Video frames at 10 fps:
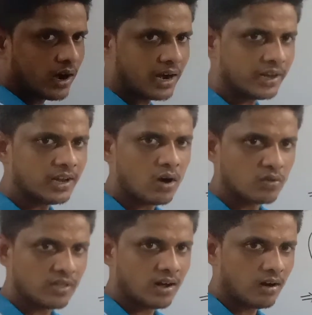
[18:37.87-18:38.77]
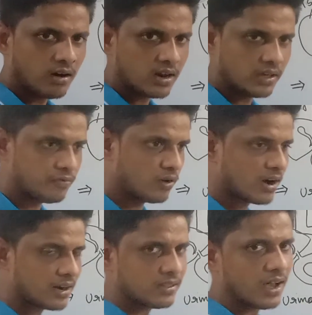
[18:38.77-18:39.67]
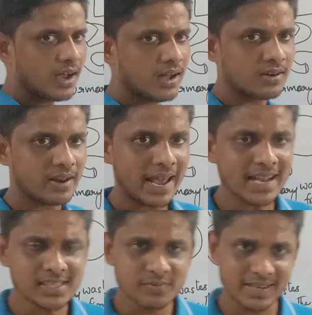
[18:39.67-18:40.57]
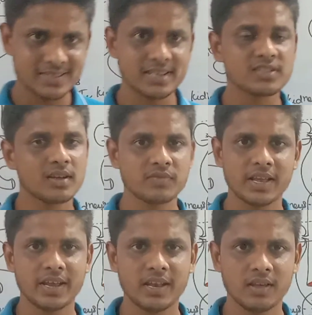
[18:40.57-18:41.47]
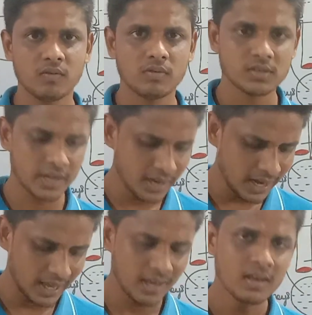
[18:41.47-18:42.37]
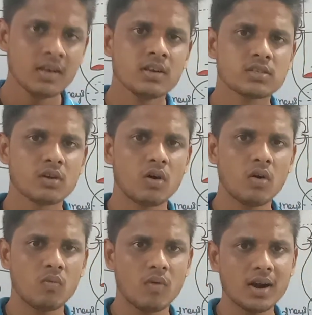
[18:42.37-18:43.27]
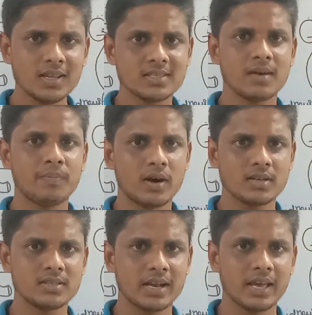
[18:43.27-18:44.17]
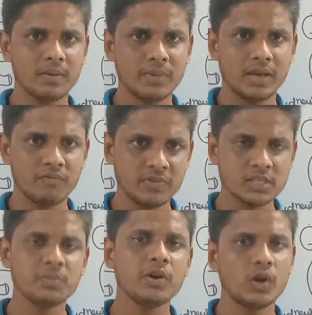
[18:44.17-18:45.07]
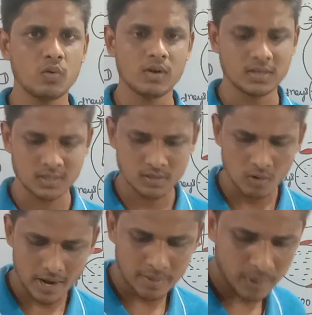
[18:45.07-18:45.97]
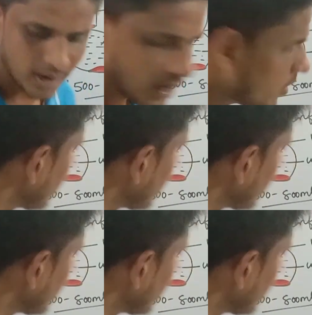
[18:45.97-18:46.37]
cut it down if you cut the transverse section of the kidney, so what is the parts that can be visible to us? So let me draw the